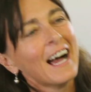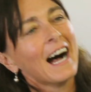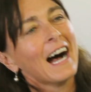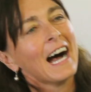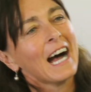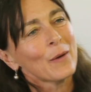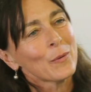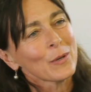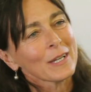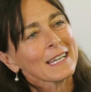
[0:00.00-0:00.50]

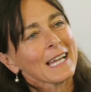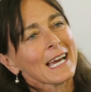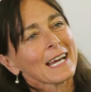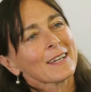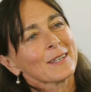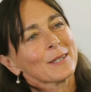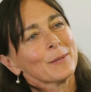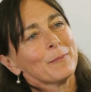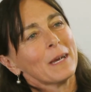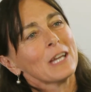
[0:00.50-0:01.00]
I would like
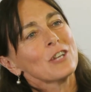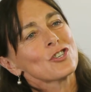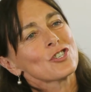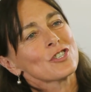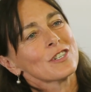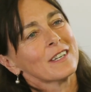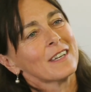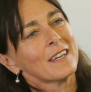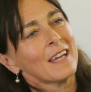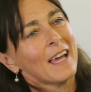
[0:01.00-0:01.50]
to
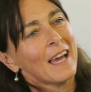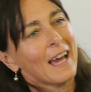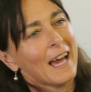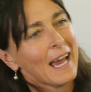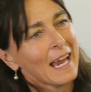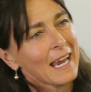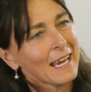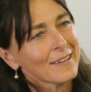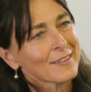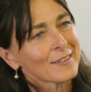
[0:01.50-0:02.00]
mention
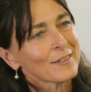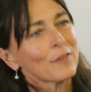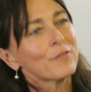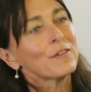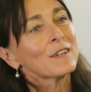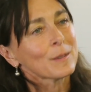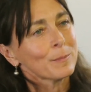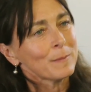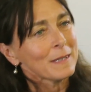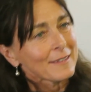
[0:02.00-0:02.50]
is
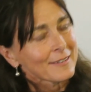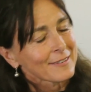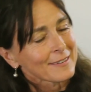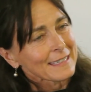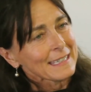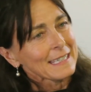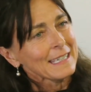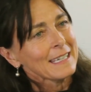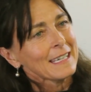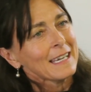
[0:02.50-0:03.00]
vitamin
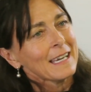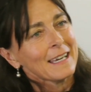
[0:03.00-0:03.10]
C.